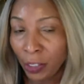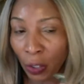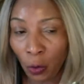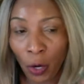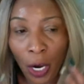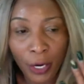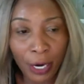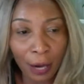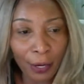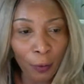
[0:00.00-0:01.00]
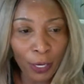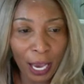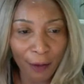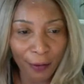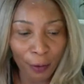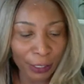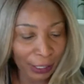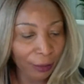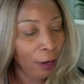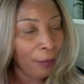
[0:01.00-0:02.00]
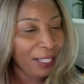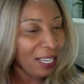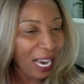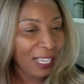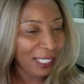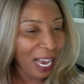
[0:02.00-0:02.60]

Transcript: So now that we have our serum, and yes,